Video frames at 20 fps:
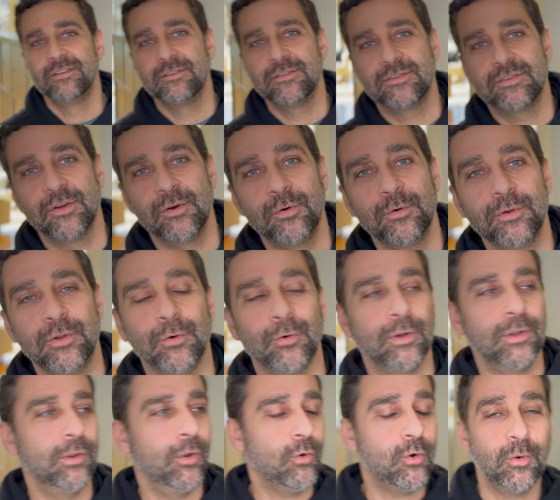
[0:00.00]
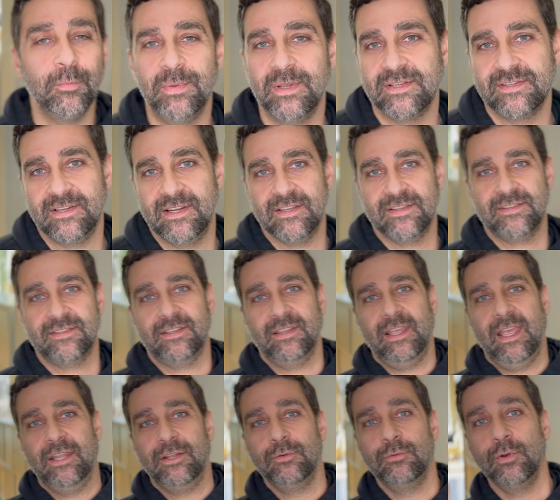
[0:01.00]
So you're a local
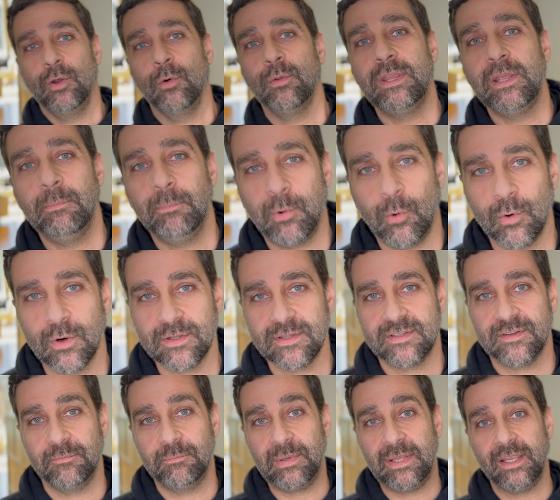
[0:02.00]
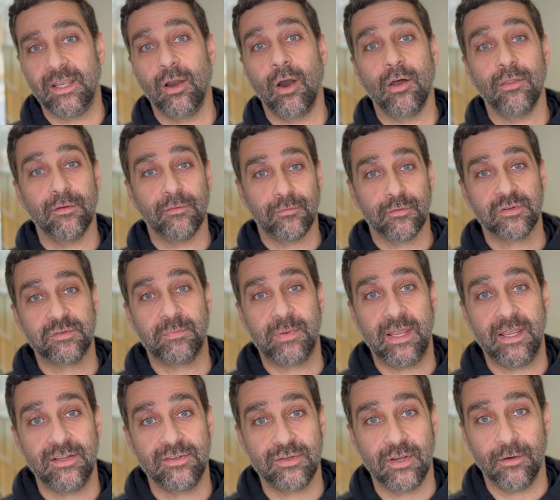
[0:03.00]
business and you know the importance of being on the first
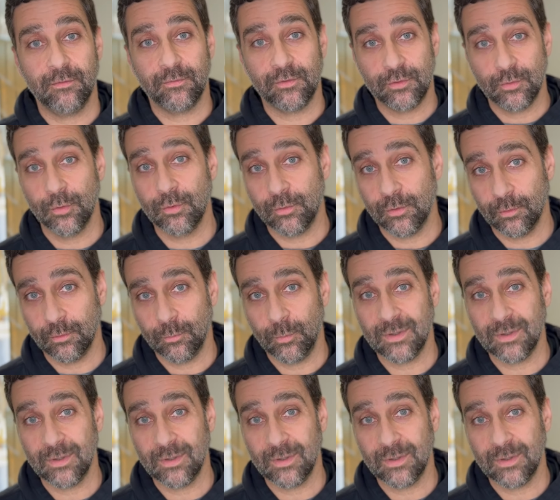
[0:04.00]
page of Google.